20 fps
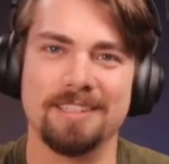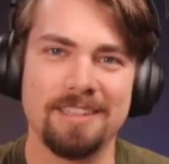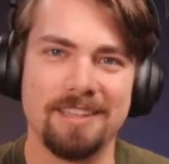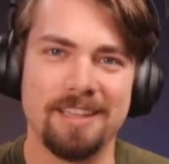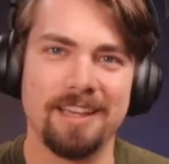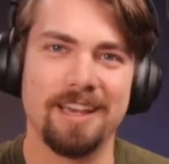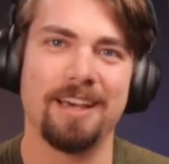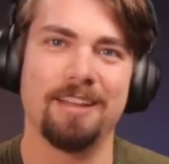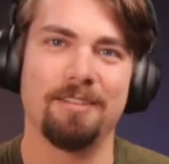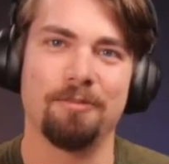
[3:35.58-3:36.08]
did
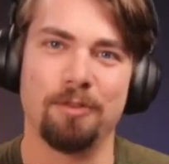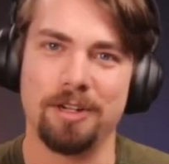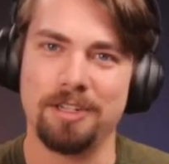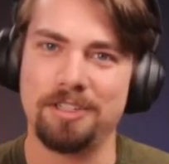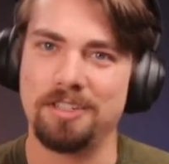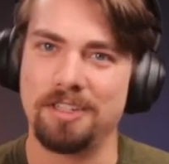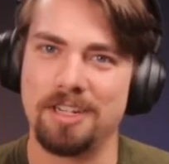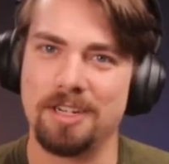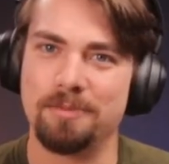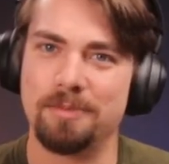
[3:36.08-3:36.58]
that and
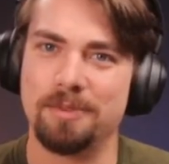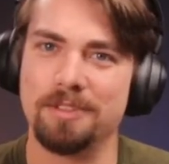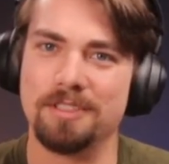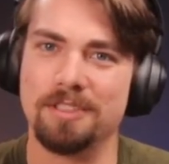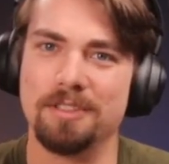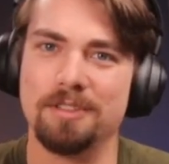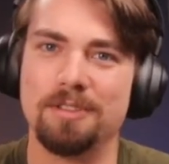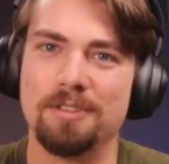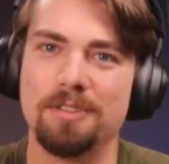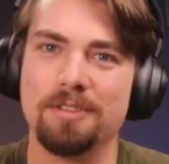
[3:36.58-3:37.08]
watched a couple
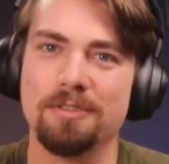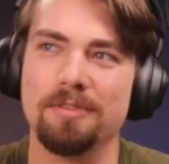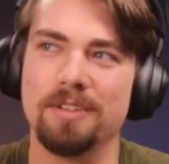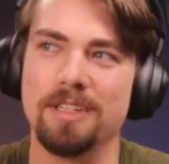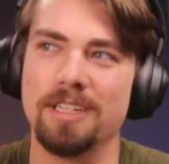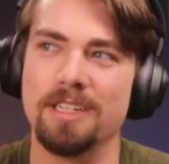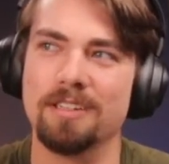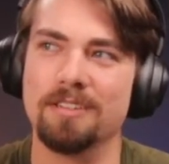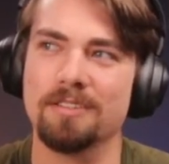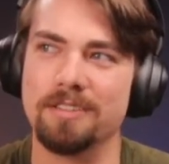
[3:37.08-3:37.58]
of YouTube
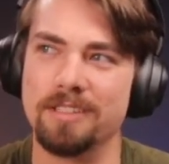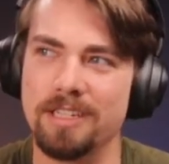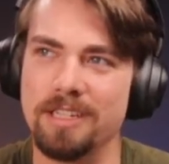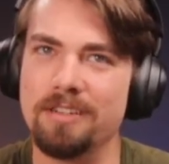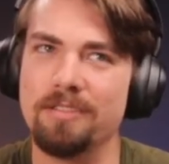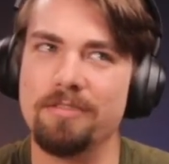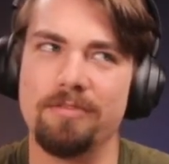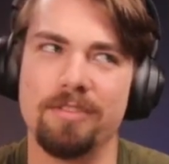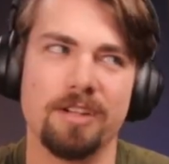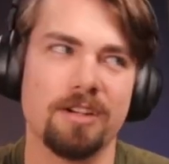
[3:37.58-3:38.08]
videos
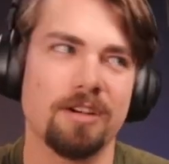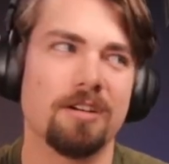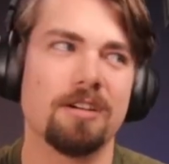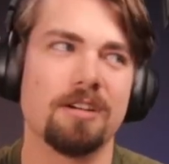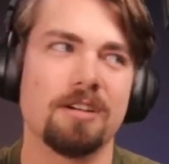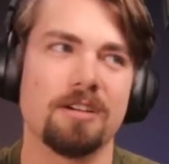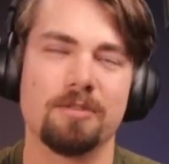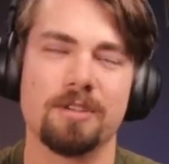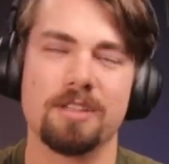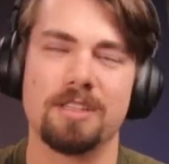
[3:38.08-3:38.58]
in
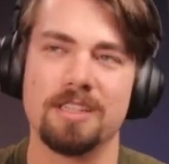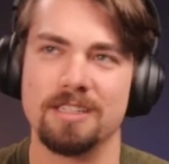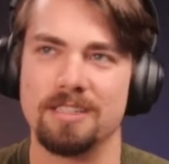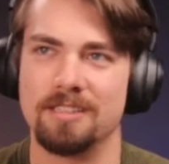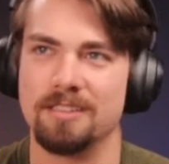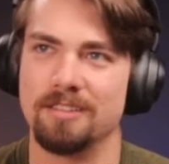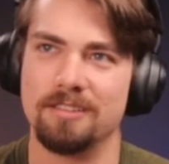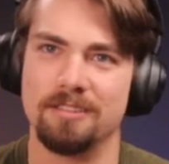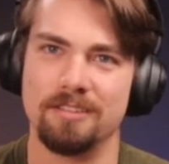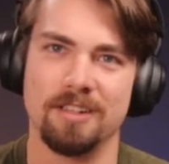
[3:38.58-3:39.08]
VR with
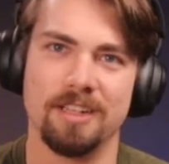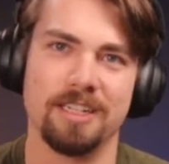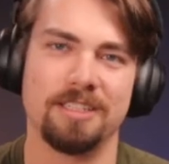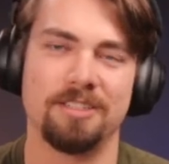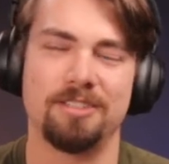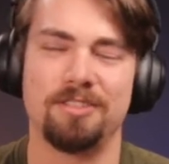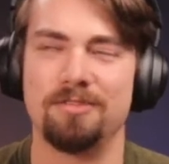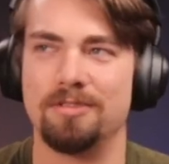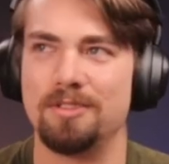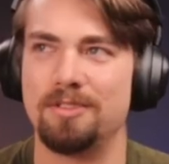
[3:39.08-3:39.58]
this little like
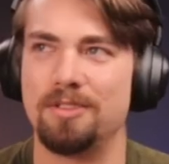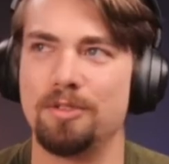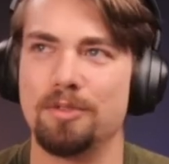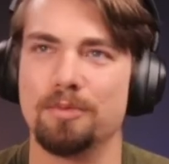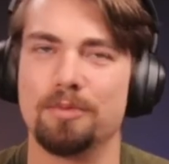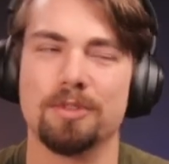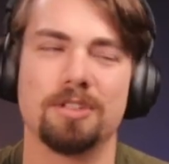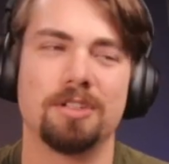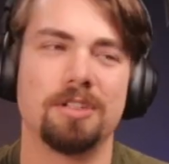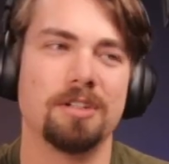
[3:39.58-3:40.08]

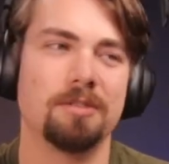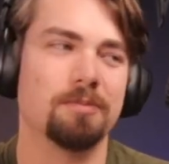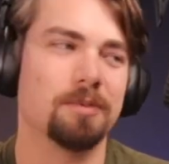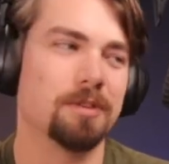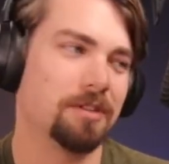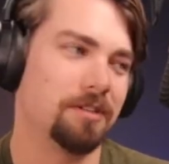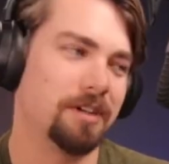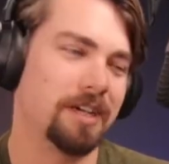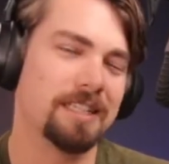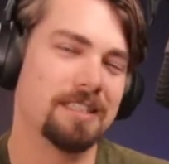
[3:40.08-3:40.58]
super cheap
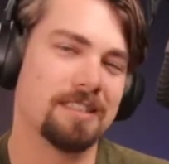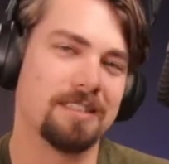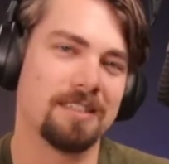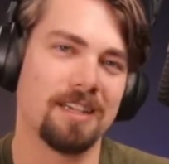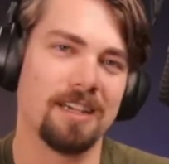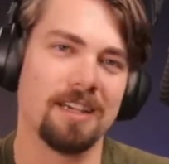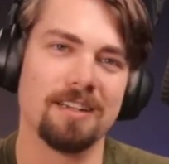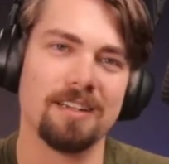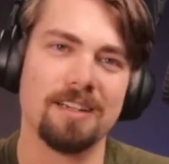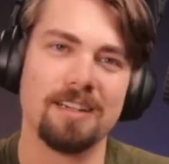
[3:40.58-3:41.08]
little
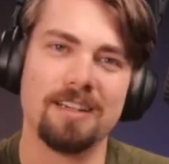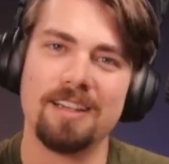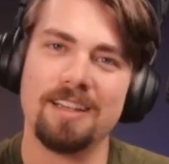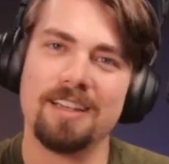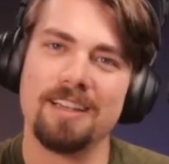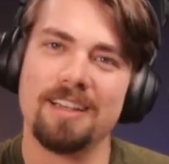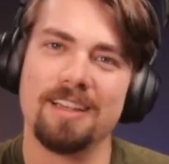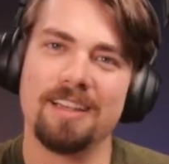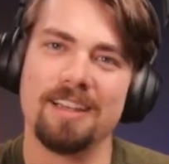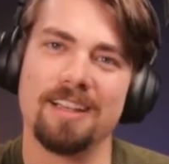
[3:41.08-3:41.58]
headset.
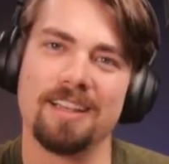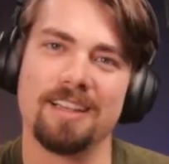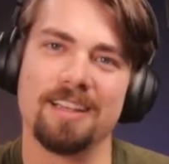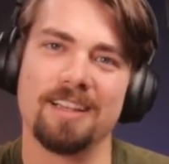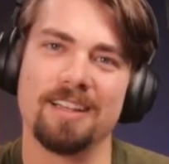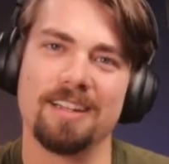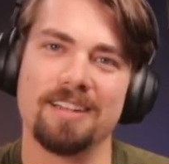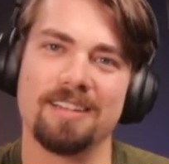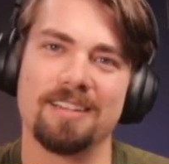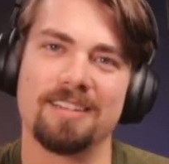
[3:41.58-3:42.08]

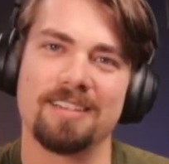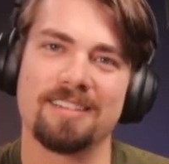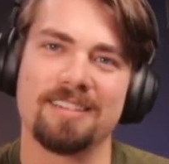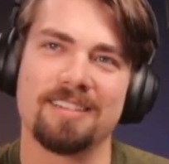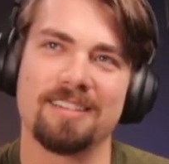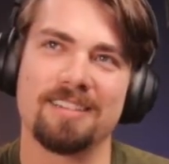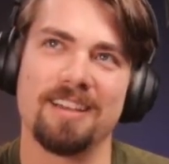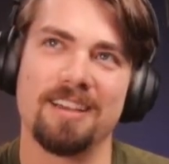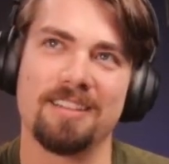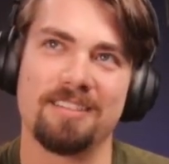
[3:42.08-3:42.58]
And
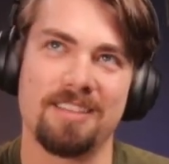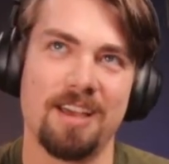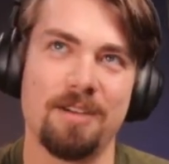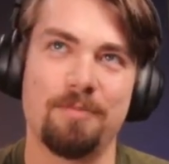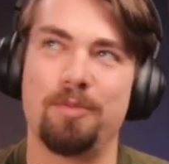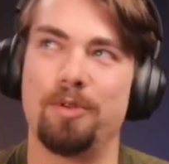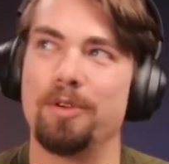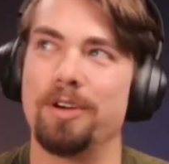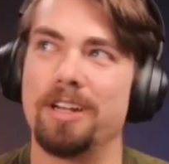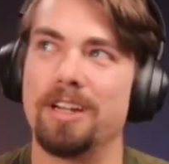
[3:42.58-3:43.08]
at that
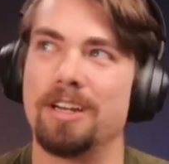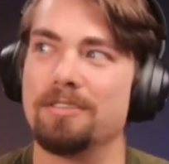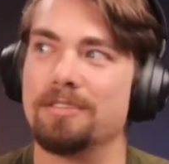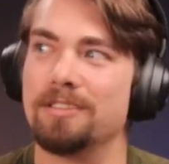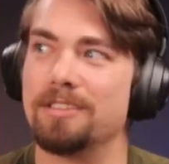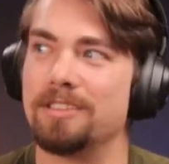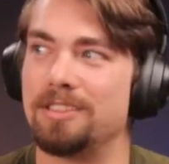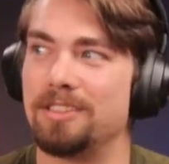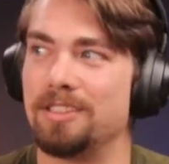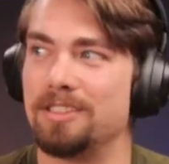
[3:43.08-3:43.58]
point I
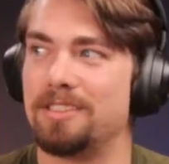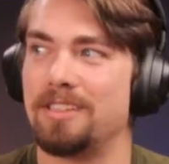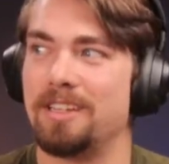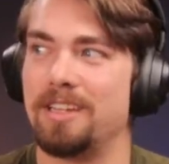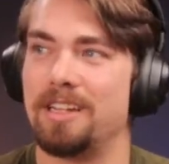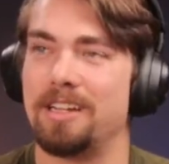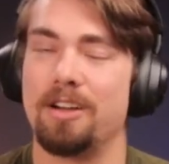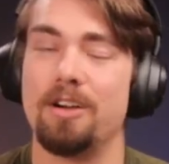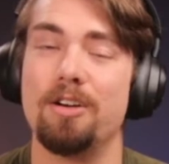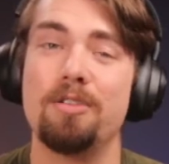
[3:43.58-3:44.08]
was just
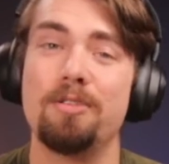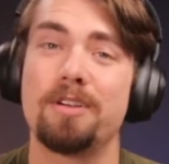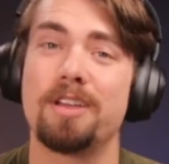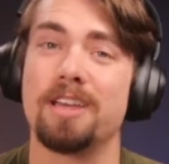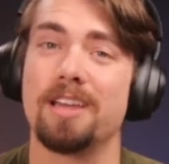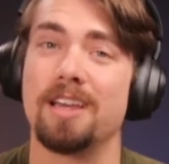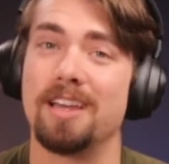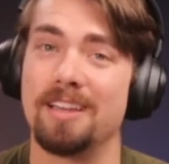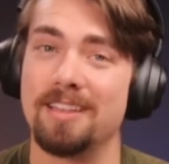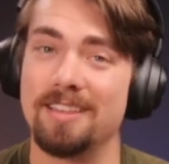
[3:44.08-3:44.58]
like,
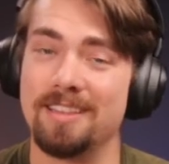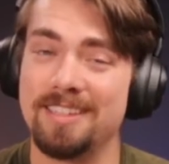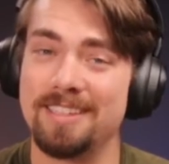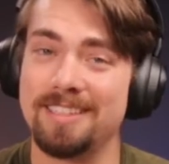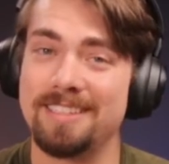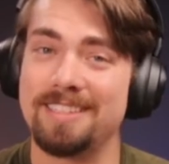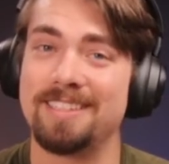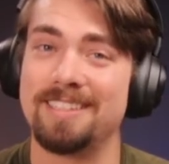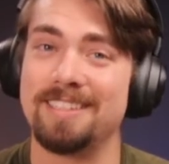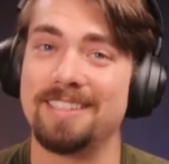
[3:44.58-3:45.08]
okay,
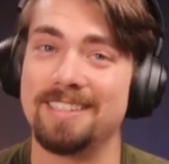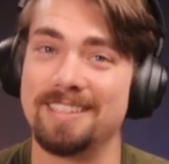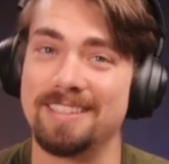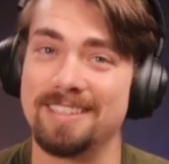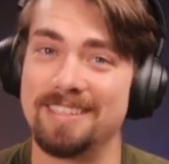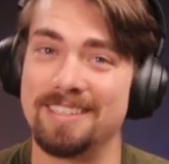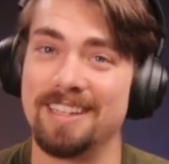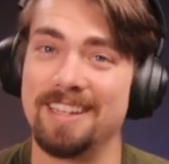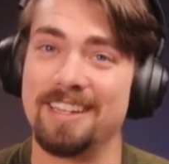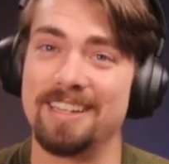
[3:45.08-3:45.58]
this
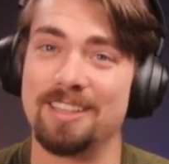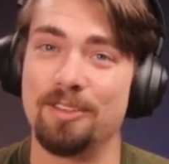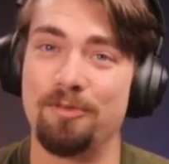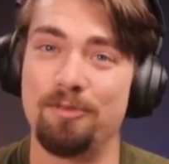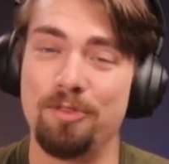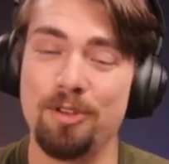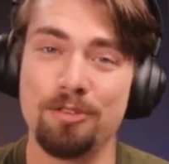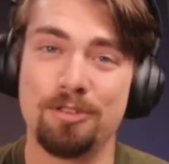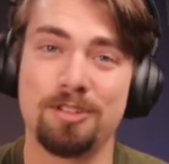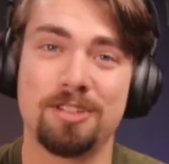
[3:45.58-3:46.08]
is like the
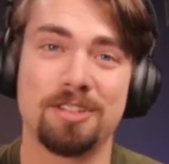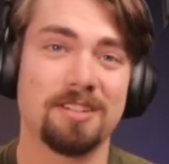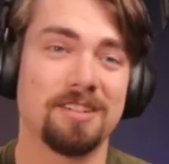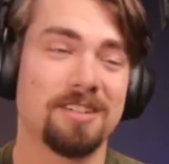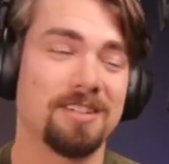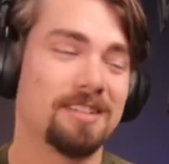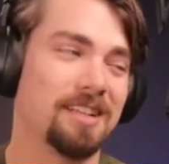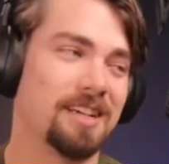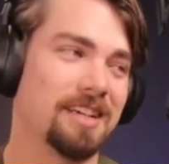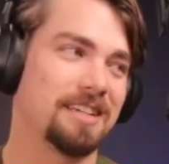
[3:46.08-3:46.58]

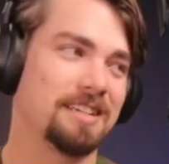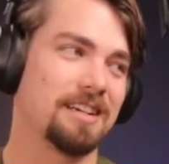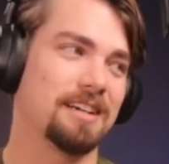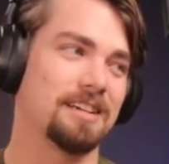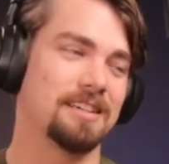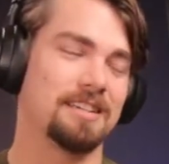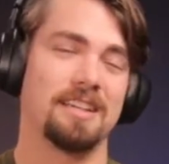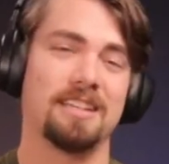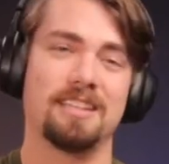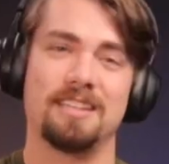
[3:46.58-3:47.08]
future. Like
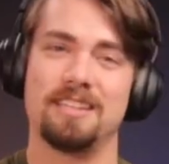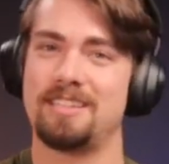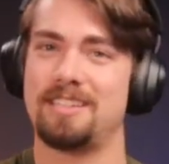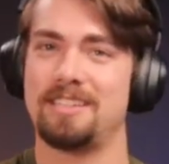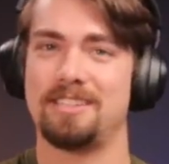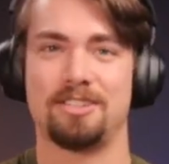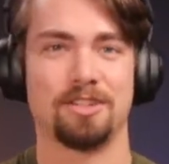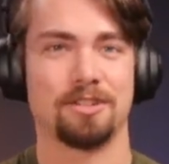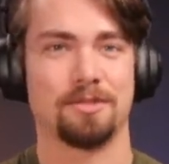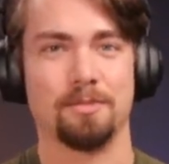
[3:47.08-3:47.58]
this
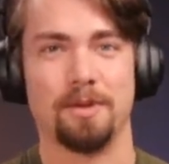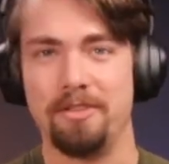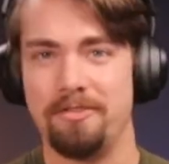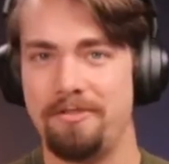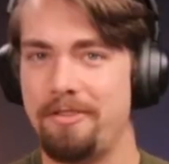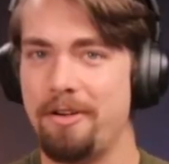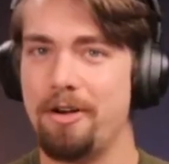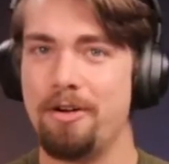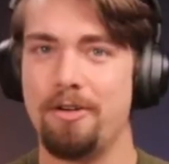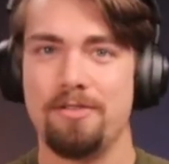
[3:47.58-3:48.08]
is just my
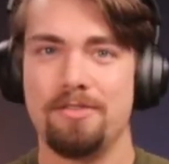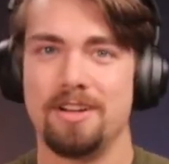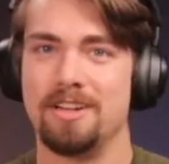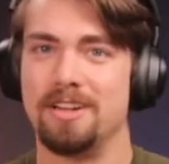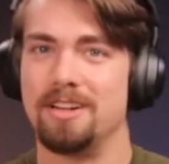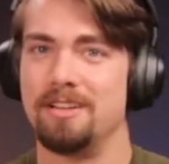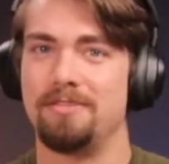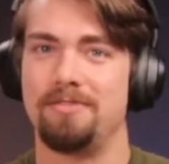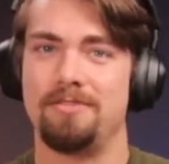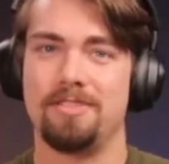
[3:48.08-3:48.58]
phone and
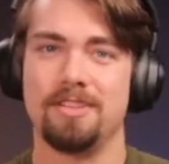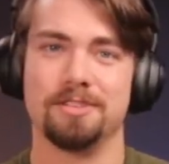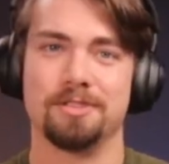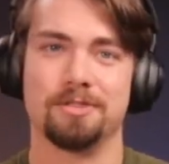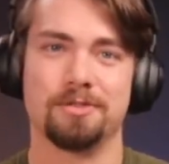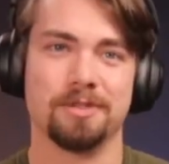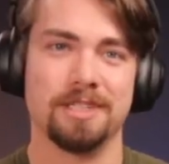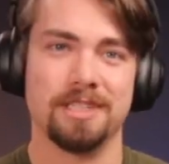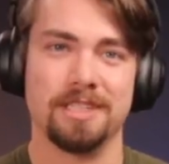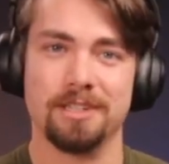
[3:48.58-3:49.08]
it feels
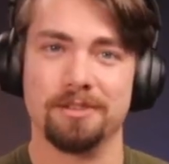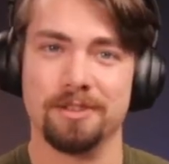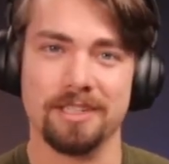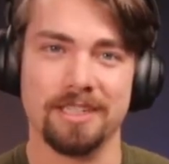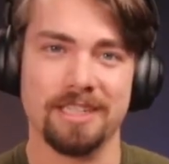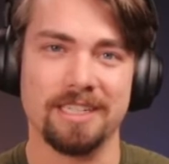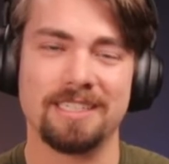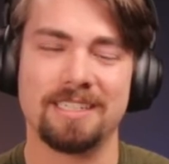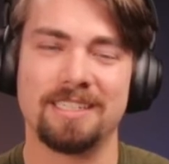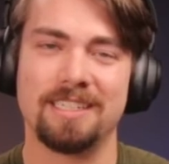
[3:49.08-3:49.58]
really
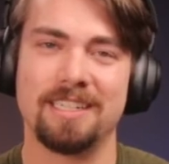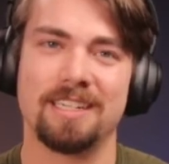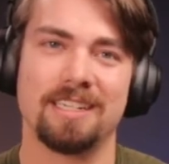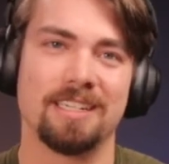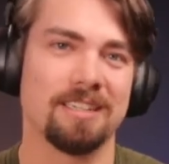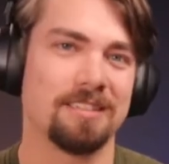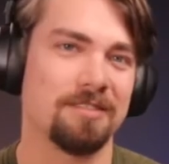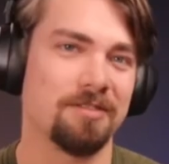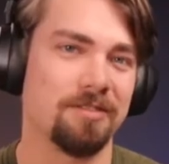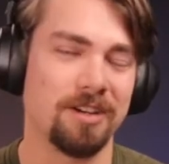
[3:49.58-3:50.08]
realistic.
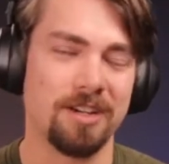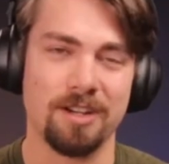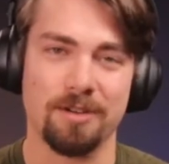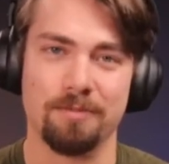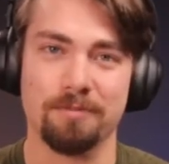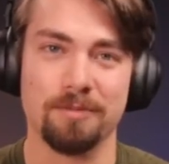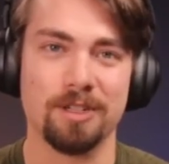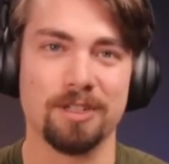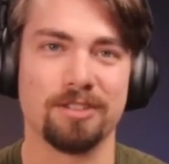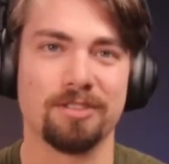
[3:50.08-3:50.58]
It's very
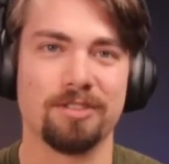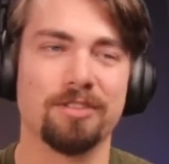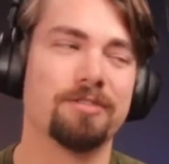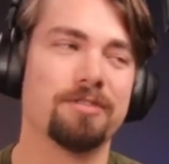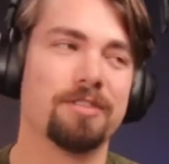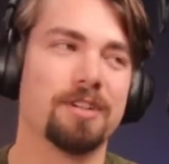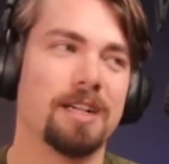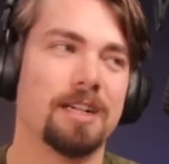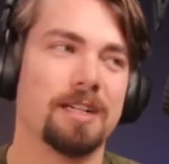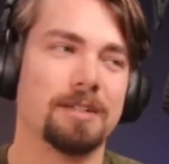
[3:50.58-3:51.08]
immersive,
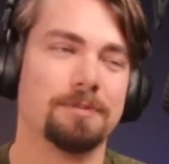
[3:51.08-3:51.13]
